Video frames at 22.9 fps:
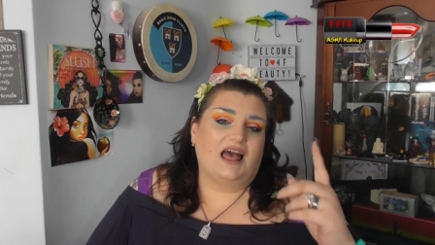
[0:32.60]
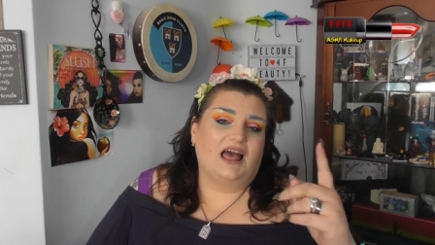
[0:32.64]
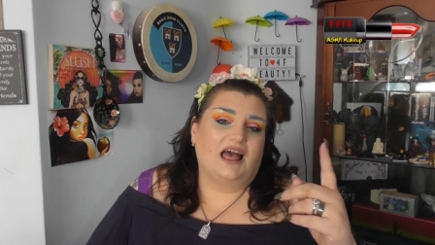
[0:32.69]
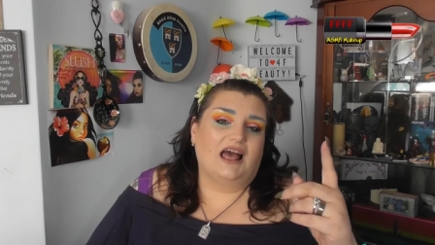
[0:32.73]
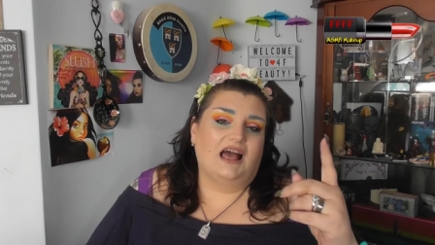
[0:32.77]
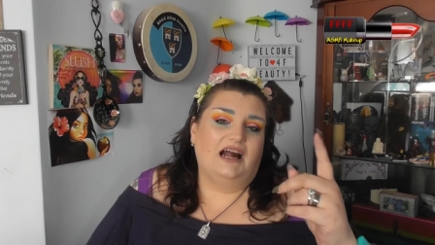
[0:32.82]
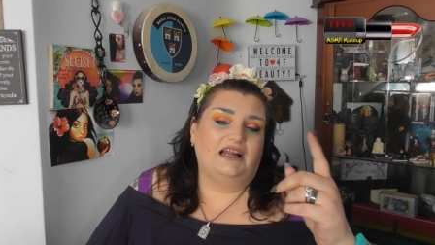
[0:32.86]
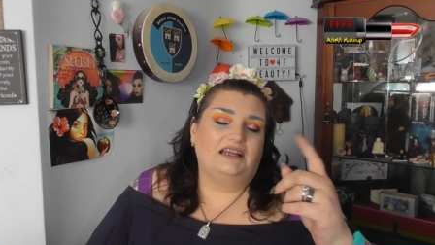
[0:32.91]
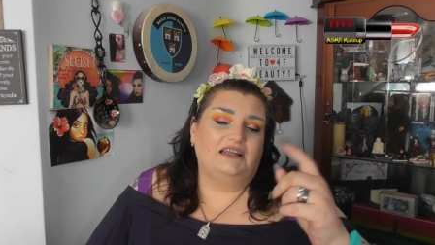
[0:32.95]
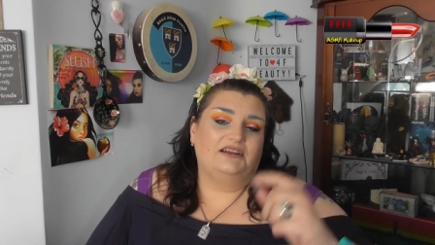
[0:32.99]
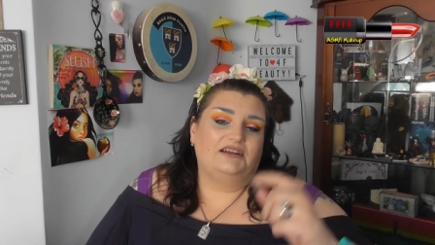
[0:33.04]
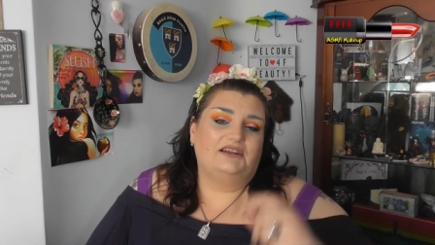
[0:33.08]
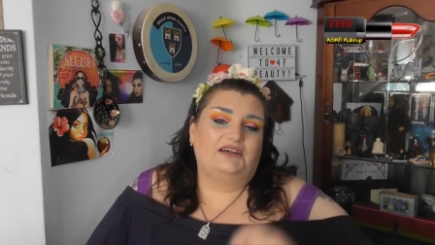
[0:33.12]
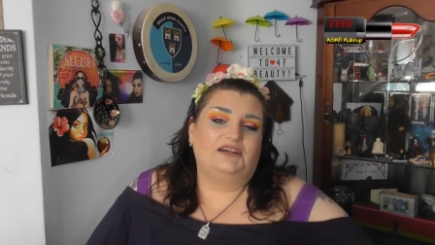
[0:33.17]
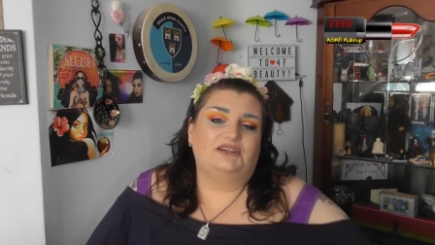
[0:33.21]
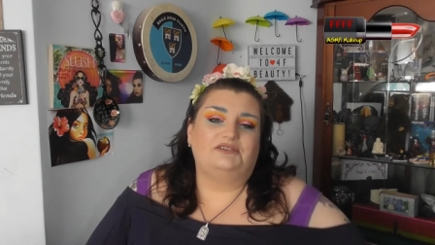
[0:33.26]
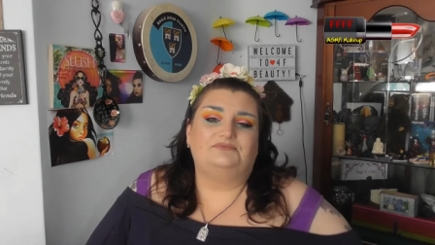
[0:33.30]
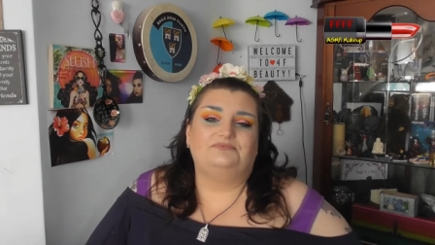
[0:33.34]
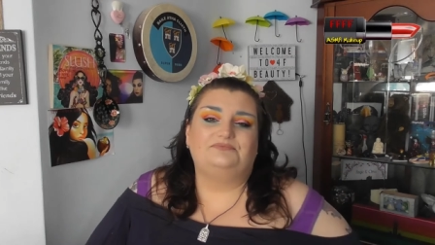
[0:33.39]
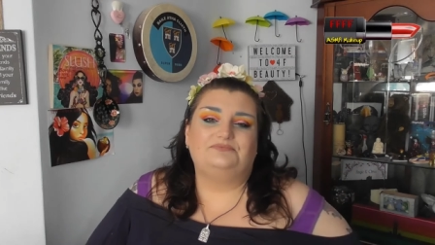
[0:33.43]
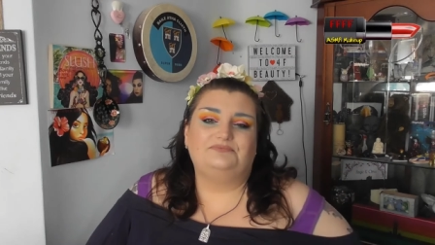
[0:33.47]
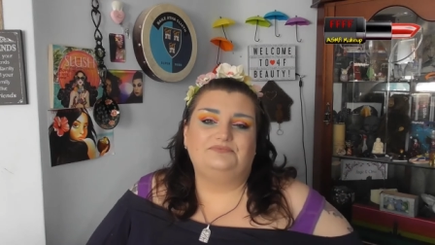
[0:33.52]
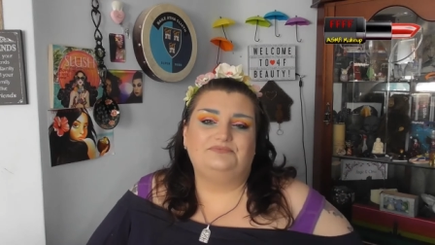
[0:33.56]
I don't
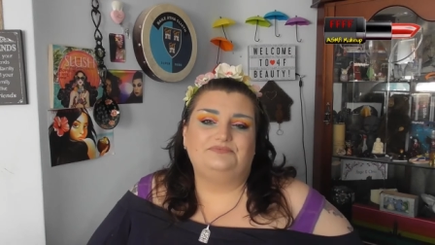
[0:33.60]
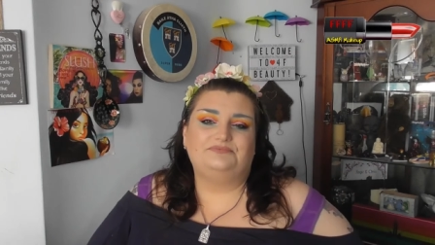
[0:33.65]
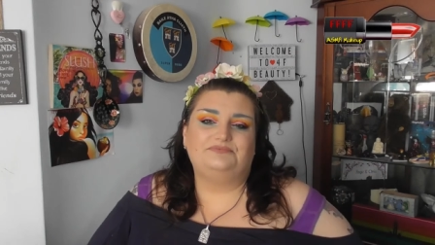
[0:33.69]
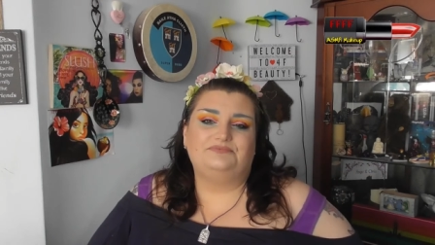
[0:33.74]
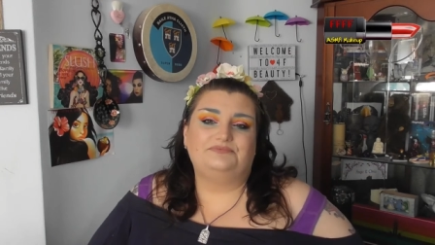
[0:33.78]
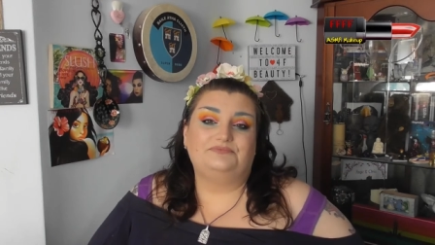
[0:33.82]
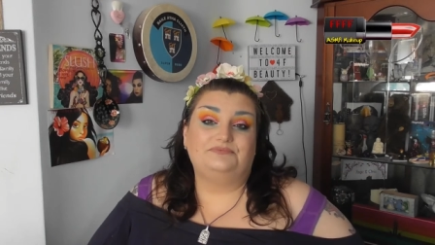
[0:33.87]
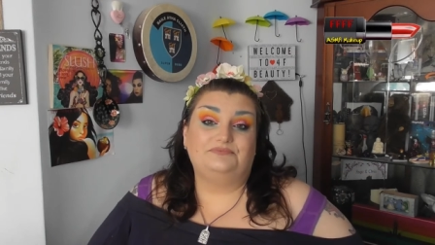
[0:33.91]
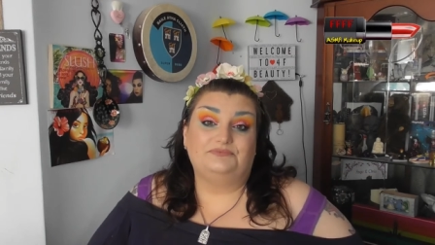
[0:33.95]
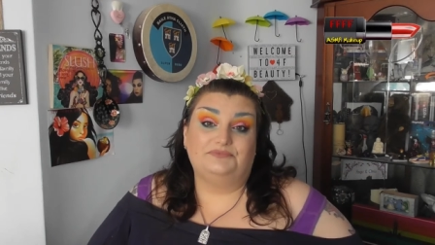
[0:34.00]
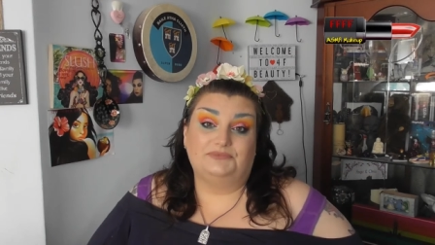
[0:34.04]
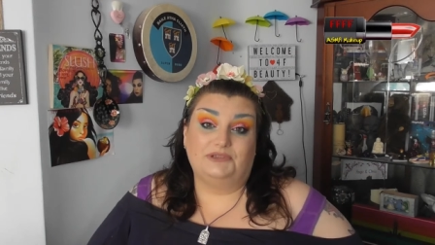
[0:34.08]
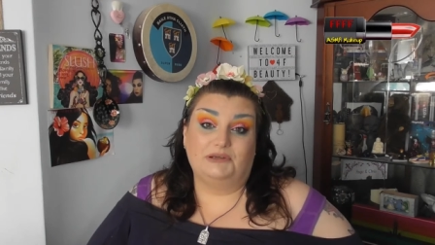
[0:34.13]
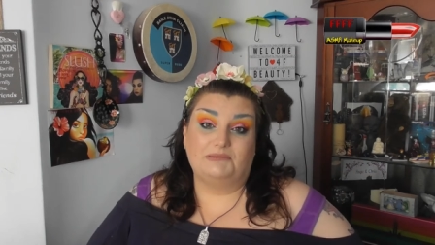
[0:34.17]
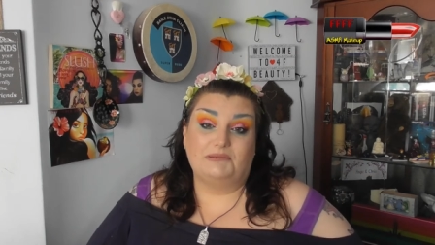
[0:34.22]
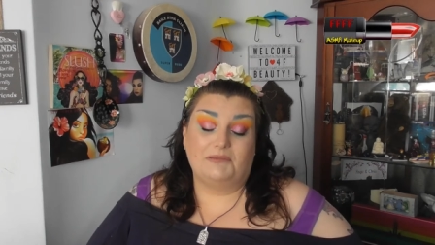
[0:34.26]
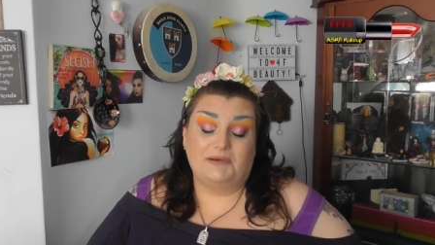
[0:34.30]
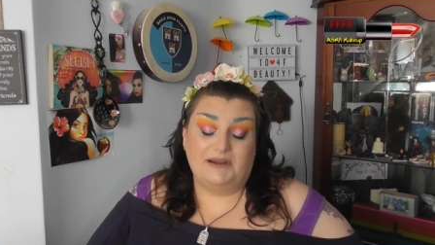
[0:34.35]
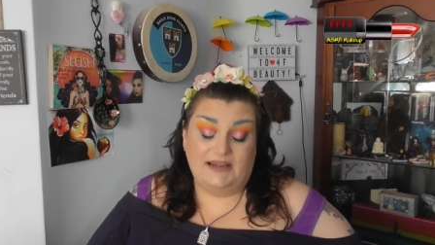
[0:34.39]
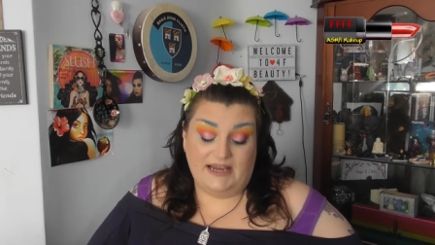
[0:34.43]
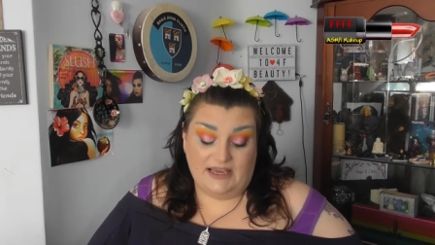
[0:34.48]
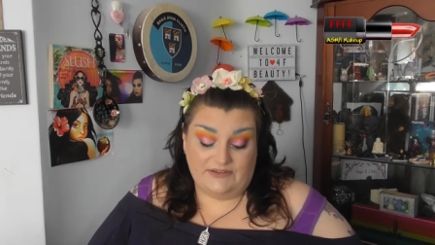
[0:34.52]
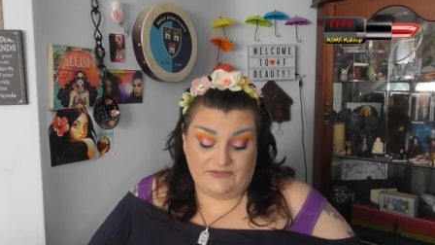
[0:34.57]
know.
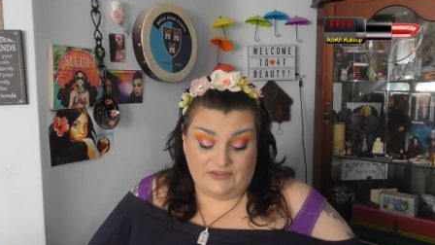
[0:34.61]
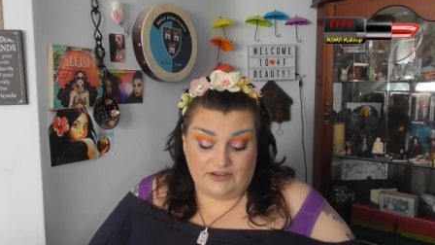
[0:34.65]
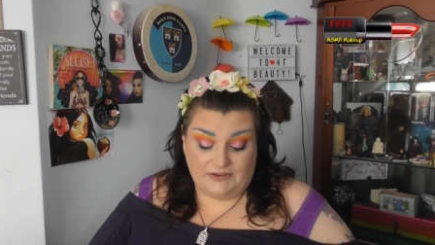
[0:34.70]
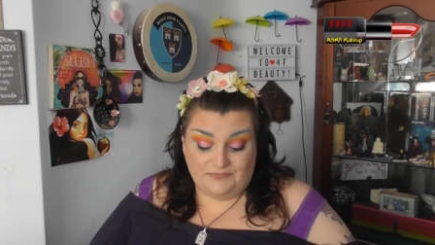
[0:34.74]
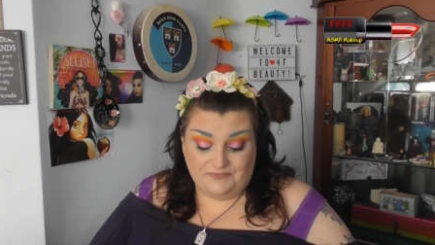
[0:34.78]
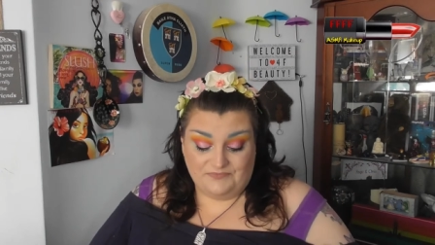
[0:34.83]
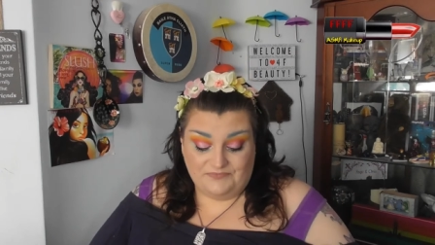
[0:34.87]
Probably never.